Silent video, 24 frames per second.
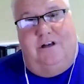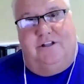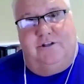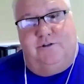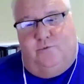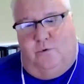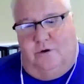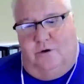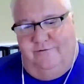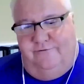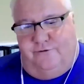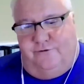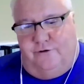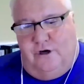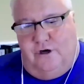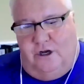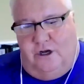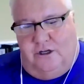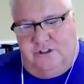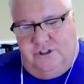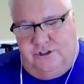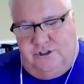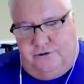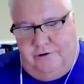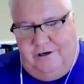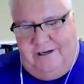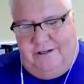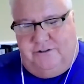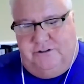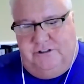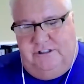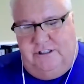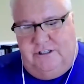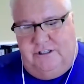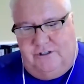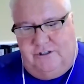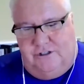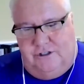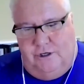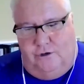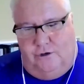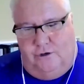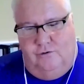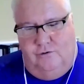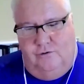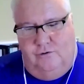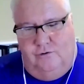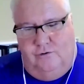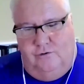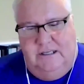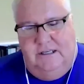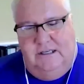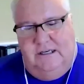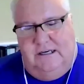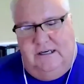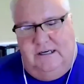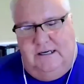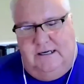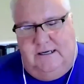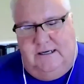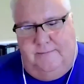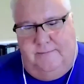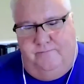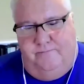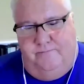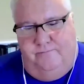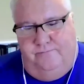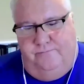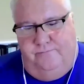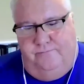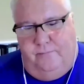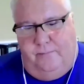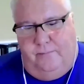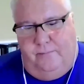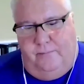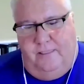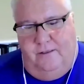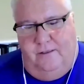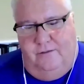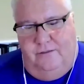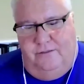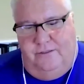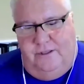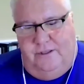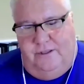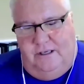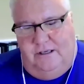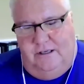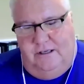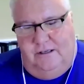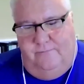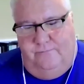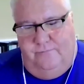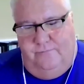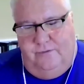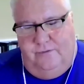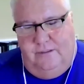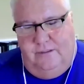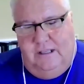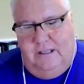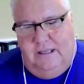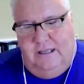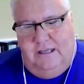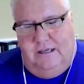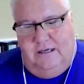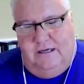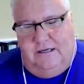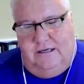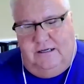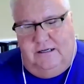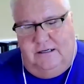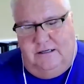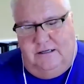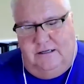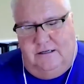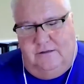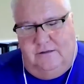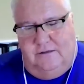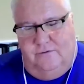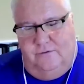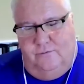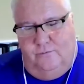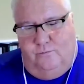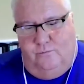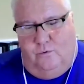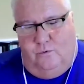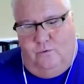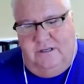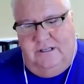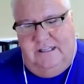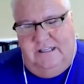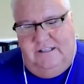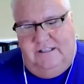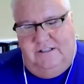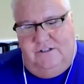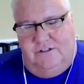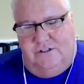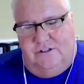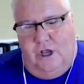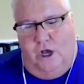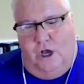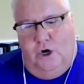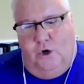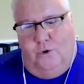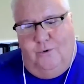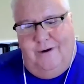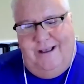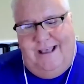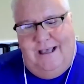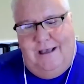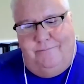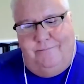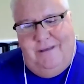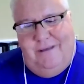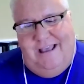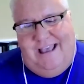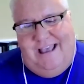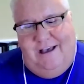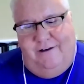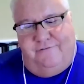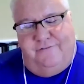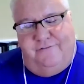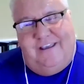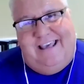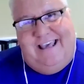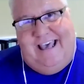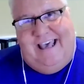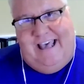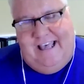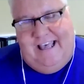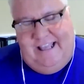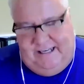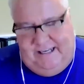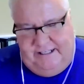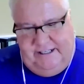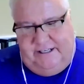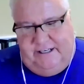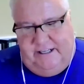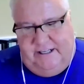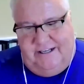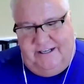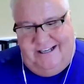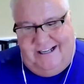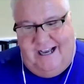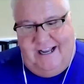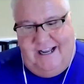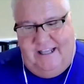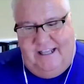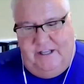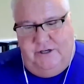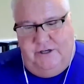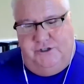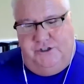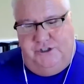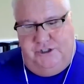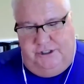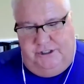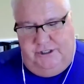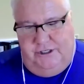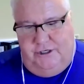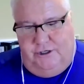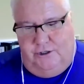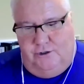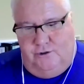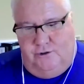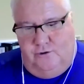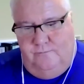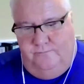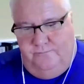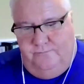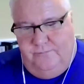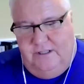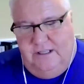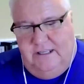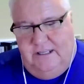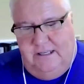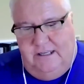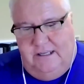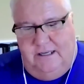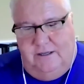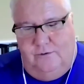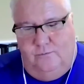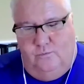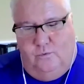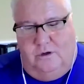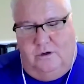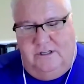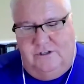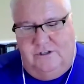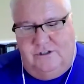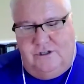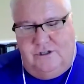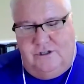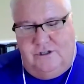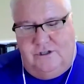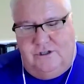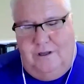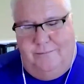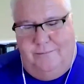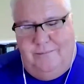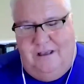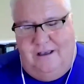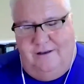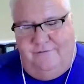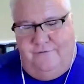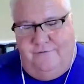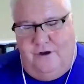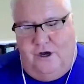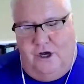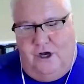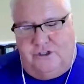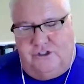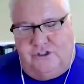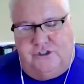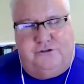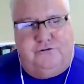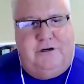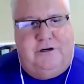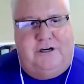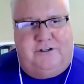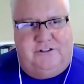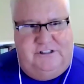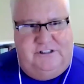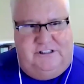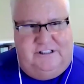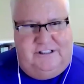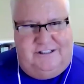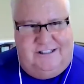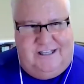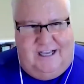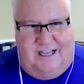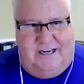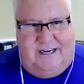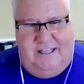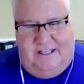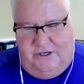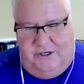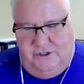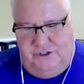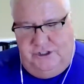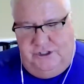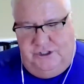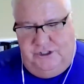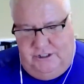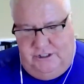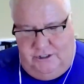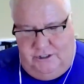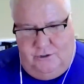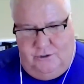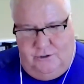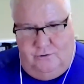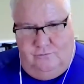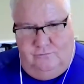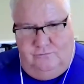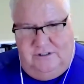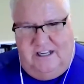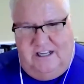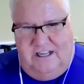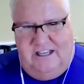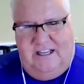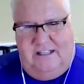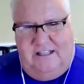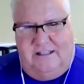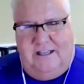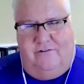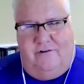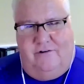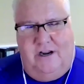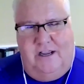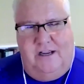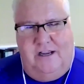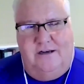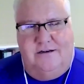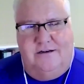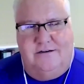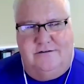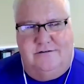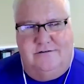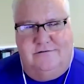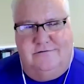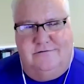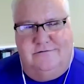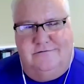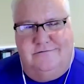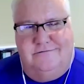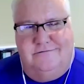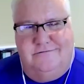as well as one for Australia. So the one is omfcanada.ngo, and one is omfaustralia.ngo. Did I get that right?